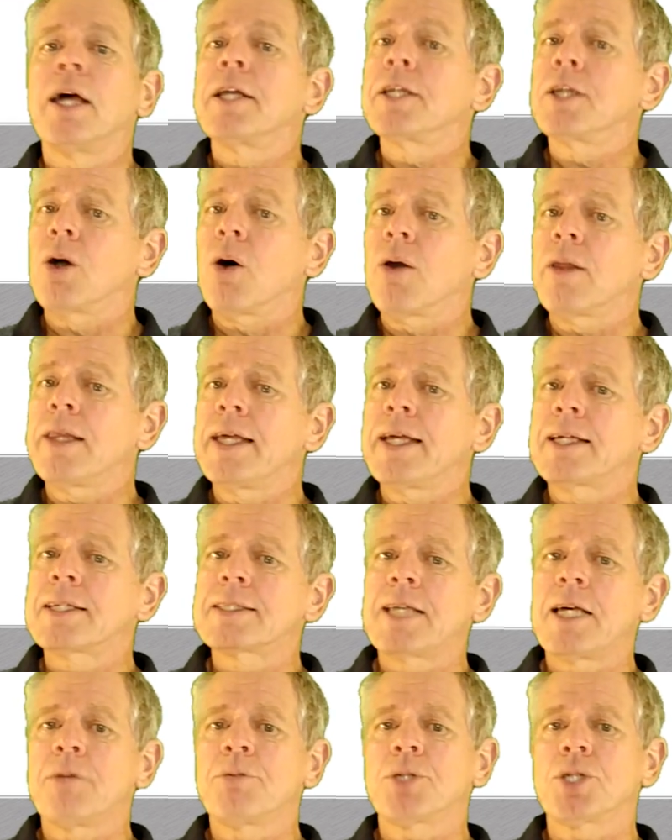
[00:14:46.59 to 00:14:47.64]
The only
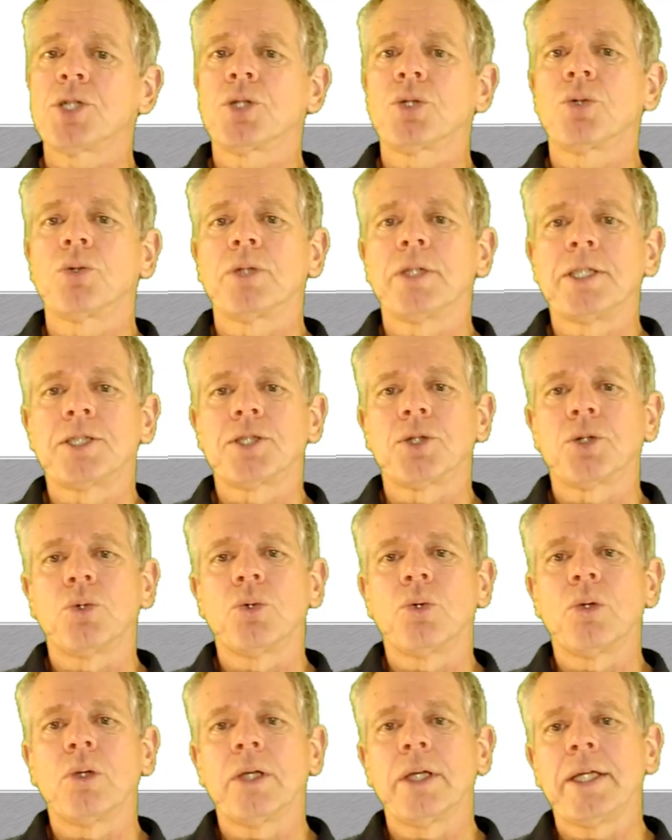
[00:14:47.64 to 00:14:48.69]
exception to this
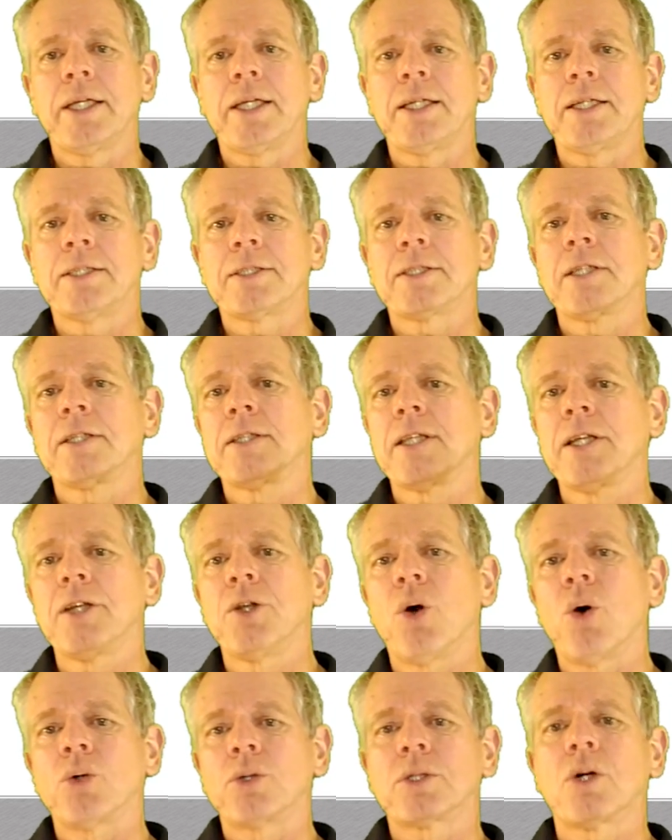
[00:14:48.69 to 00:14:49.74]
rule is the
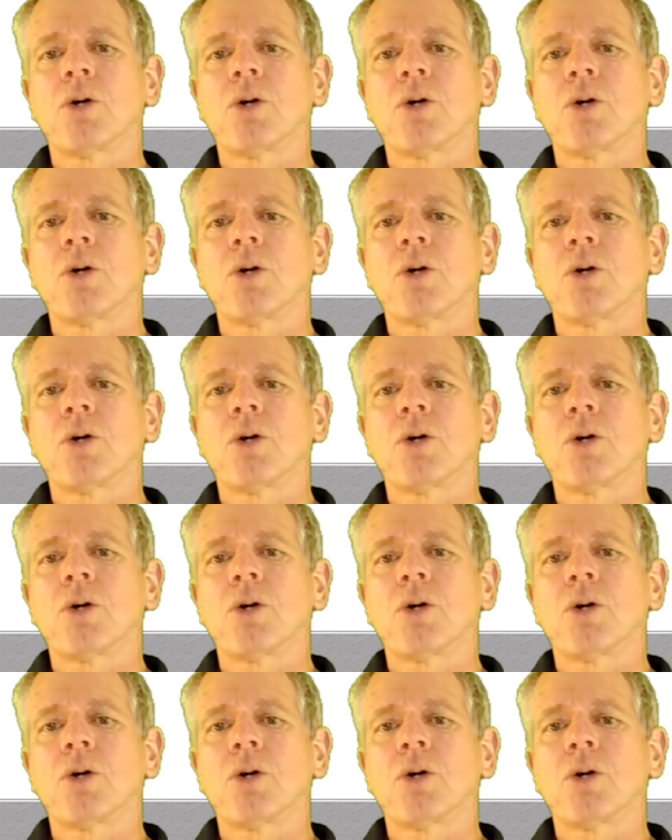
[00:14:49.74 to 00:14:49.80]
node